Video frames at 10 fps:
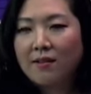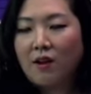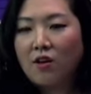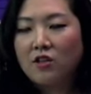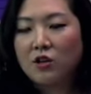
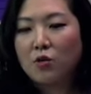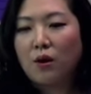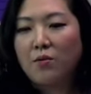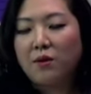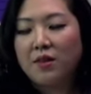larger,
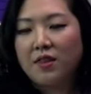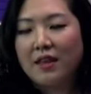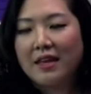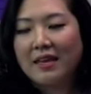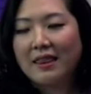one would
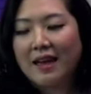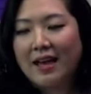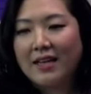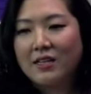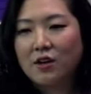think
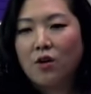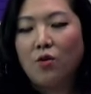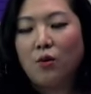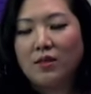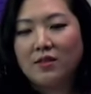that, oh,
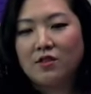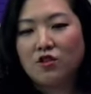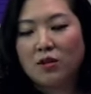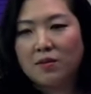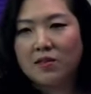once a
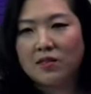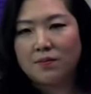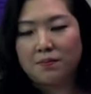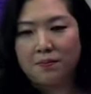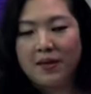streamer's
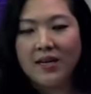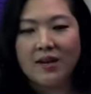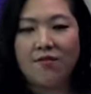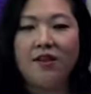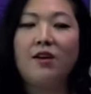big
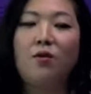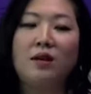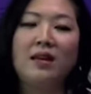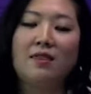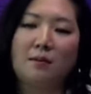enough, they don't
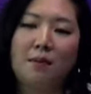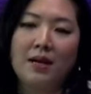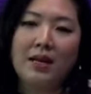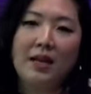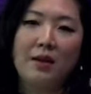need the
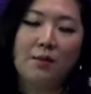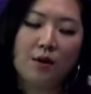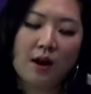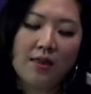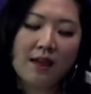money
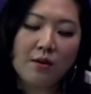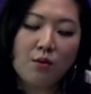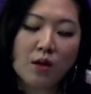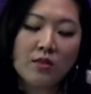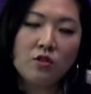anymore. And that
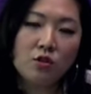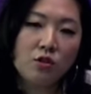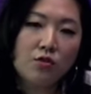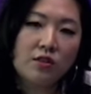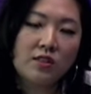was
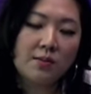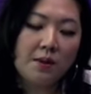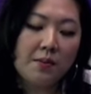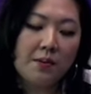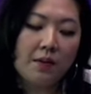true for some
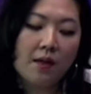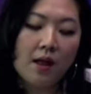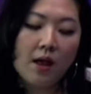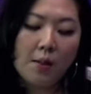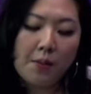people.
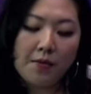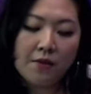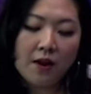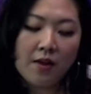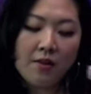But
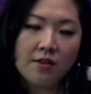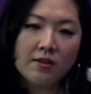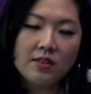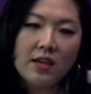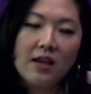for
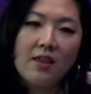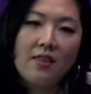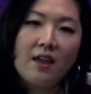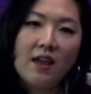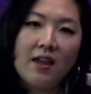others,
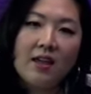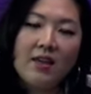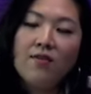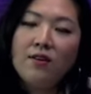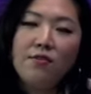they
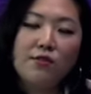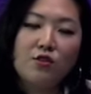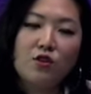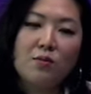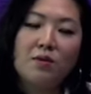even if the
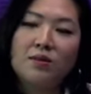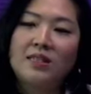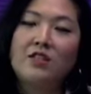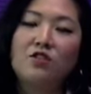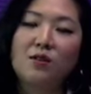streamer was
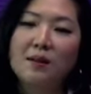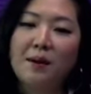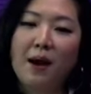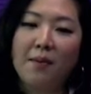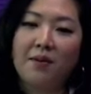extremely
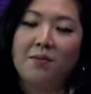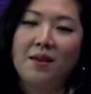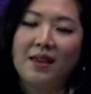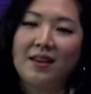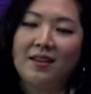popular
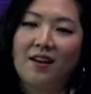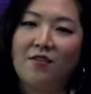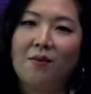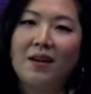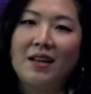making a lot
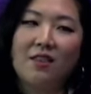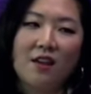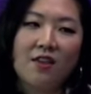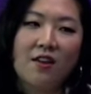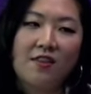of money, they
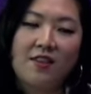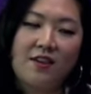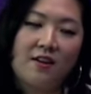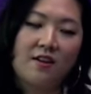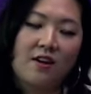thought that
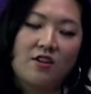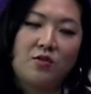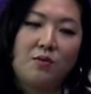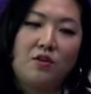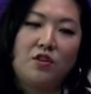their
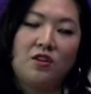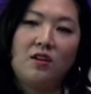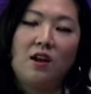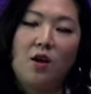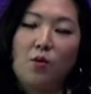
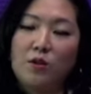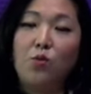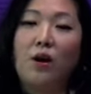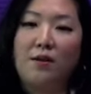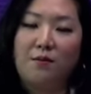contribution was
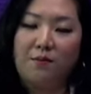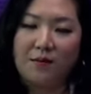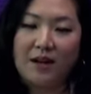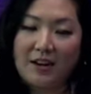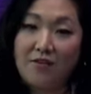what
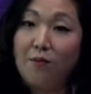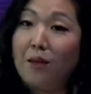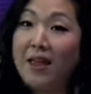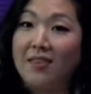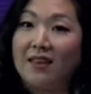kind of
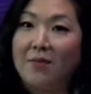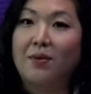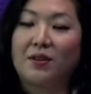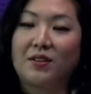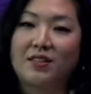made that
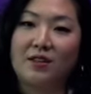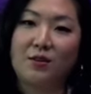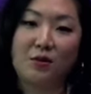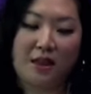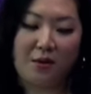person
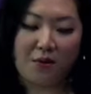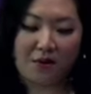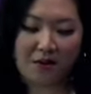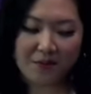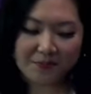who they
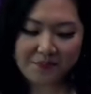were.